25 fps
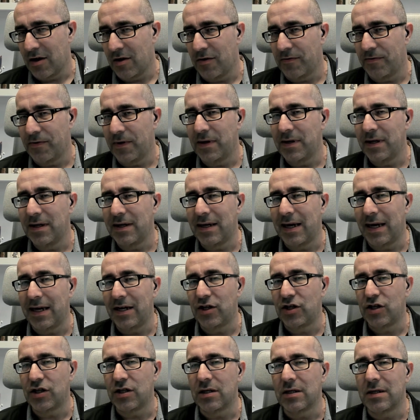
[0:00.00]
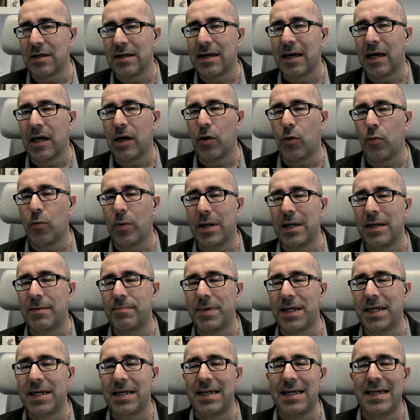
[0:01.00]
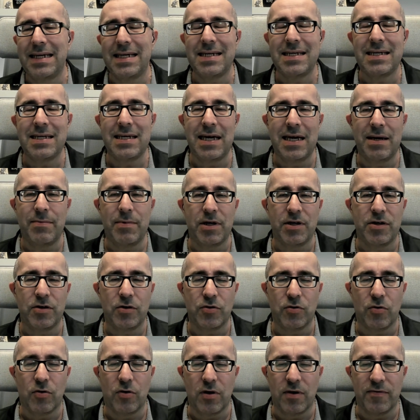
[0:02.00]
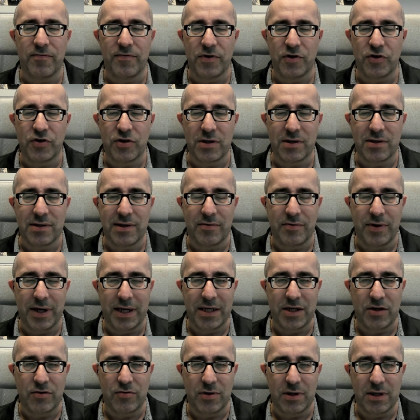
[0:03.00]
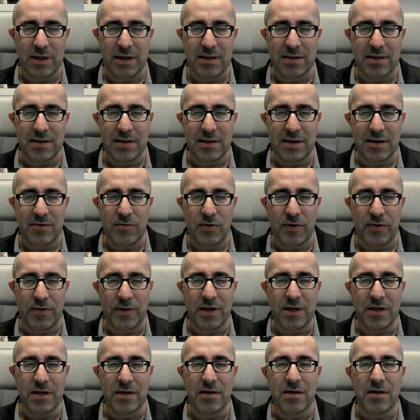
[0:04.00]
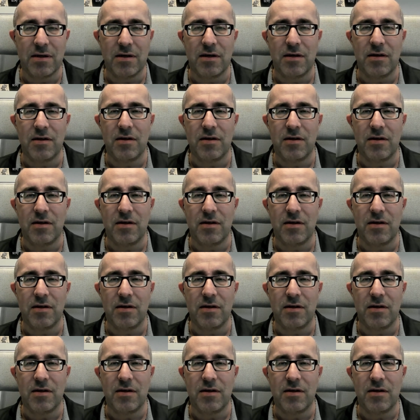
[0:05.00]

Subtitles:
authentication will be enabled on all virtual directories within